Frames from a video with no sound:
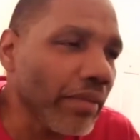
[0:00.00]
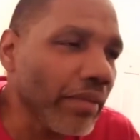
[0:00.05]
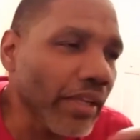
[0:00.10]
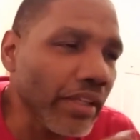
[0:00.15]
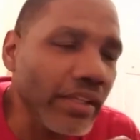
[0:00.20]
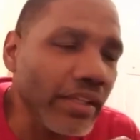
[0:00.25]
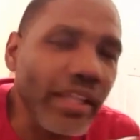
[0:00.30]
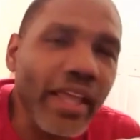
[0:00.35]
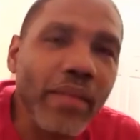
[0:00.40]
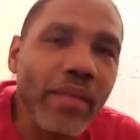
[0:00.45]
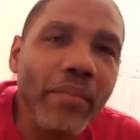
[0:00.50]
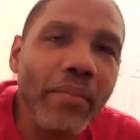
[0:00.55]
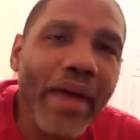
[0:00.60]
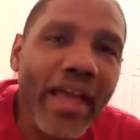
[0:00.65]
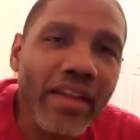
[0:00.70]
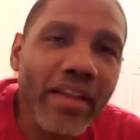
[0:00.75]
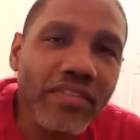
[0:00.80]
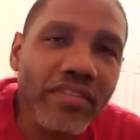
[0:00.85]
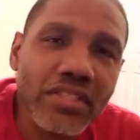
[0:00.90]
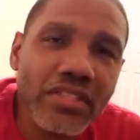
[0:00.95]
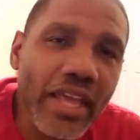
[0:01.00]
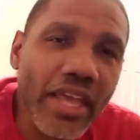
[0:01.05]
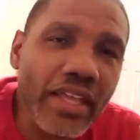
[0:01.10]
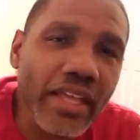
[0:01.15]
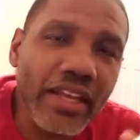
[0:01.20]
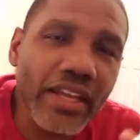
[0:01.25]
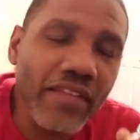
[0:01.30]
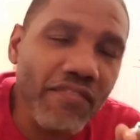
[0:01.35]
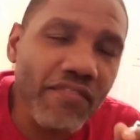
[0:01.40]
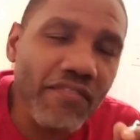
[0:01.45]
They might have
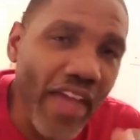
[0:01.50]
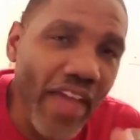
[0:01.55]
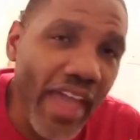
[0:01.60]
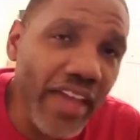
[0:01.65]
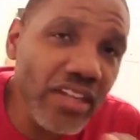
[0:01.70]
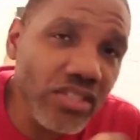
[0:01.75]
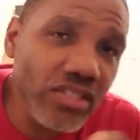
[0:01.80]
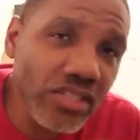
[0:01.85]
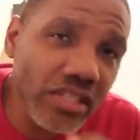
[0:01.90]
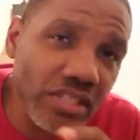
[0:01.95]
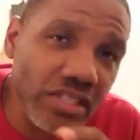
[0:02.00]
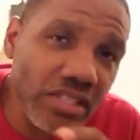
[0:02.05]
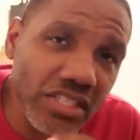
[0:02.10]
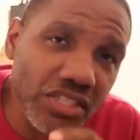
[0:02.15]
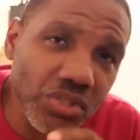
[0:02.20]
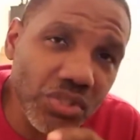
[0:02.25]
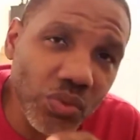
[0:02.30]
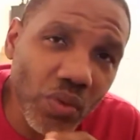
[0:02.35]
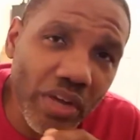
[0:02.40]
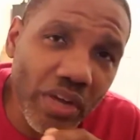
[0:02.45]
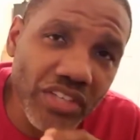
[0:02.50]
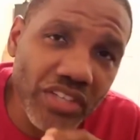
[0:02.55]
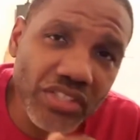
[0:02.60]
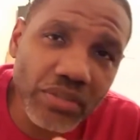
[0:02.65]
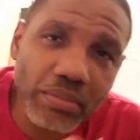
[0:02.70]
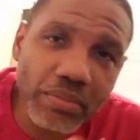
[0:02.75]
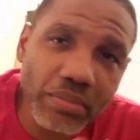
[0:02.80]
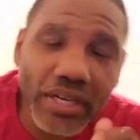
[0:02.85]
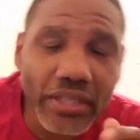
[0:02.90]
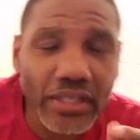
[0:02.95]
taken advantage of the
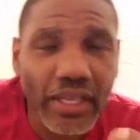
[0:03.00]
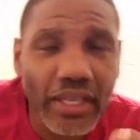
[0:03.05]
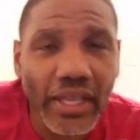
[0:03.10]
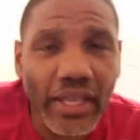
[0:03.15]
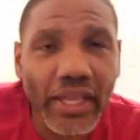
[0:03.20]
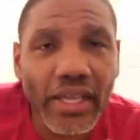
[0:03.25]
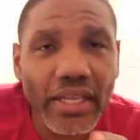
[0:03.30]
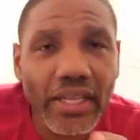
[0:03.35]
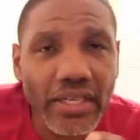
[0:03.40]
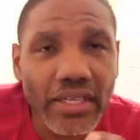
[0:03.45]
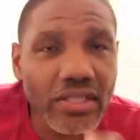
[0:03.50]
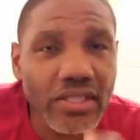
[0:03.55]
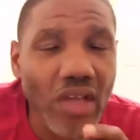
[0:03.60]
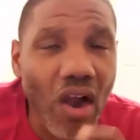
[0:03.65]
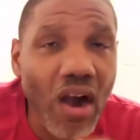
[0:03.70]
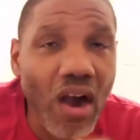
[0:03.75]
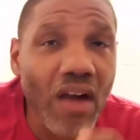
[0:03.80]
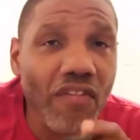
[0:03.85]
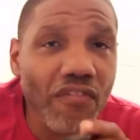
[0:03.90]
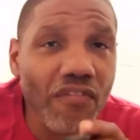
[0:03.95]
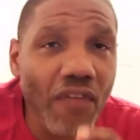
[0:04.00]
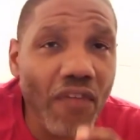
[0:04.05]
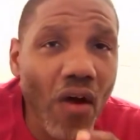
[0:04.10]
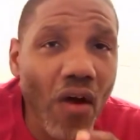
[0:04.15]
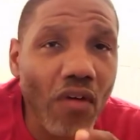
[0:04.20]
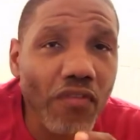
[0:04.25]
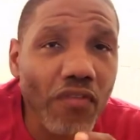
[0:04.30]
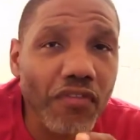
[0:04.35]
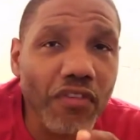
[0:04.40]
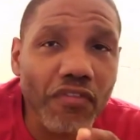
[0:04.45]
situation, but at the end, it's our
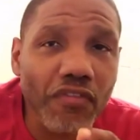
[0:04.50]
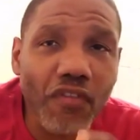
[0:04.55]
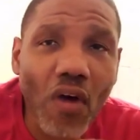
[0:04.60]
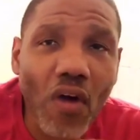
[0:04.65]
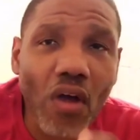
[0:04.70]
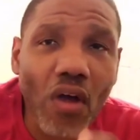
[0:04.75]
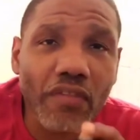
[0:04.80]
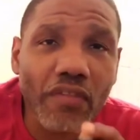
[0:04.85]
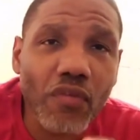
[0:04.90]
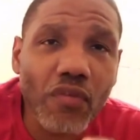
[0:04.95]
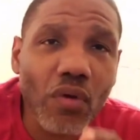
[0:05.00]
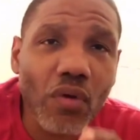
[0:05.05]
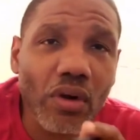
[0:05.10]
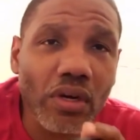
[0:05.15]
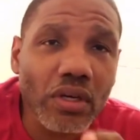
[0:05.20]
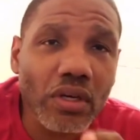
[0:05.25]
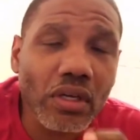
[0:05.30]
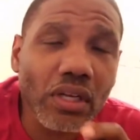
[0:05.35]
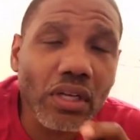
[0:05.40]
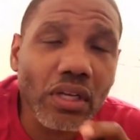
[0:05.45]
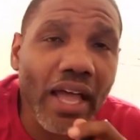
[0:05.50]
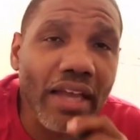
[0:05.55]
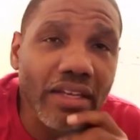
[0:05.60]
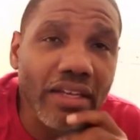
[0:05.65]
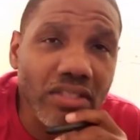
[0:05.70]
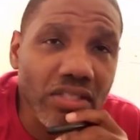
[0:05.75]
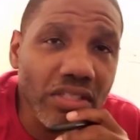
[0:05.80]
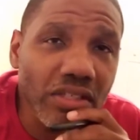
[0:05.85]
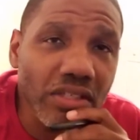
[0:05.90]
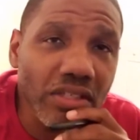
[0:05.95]
fault for falling for it hook, line, and
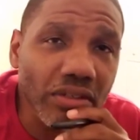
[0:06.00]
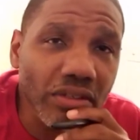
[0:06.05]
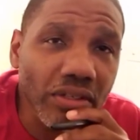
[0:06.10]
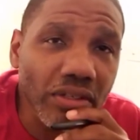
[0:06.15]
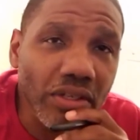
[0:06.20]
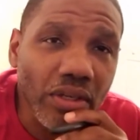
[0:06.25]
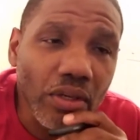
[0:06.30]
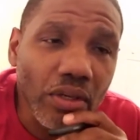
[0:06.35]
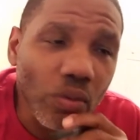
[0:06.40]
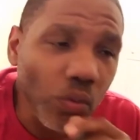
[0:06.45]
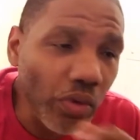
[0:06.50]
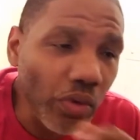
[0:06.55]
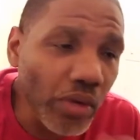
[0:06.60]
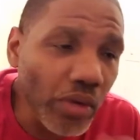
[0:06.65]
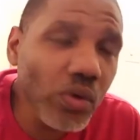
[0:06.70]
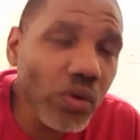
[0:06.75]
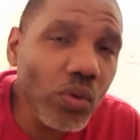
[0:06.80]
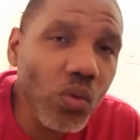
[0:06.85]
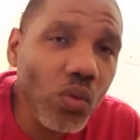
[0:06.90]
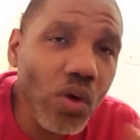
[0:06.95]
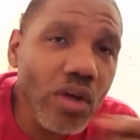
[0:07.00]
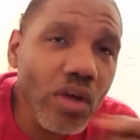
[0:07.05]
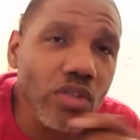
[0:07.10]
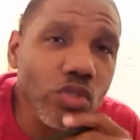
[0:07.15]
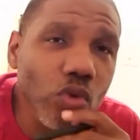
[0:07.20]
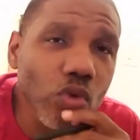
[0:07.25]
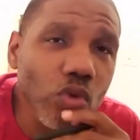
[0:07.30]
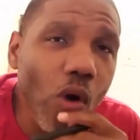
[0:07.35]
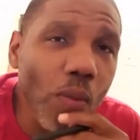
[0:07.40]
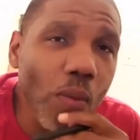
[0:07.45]
sinker. We were the ones
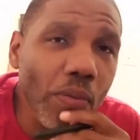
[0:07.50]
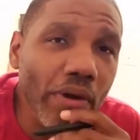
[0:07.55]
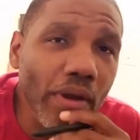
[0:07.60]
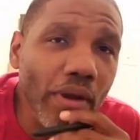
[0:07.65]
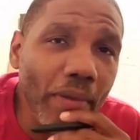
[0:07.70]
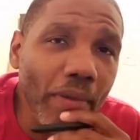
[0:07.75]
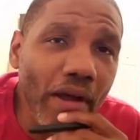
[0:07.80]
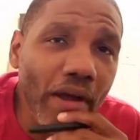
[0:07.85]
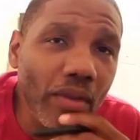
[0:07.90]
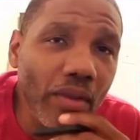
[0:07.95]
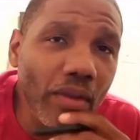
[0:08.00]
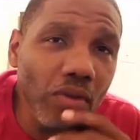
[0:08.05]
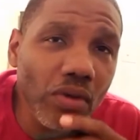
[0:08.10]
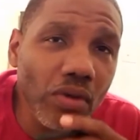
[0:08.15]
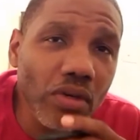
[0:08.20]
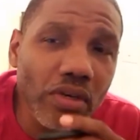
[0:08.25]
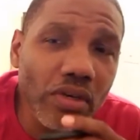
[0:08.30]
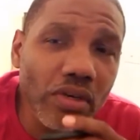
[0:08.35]
who opened up our community.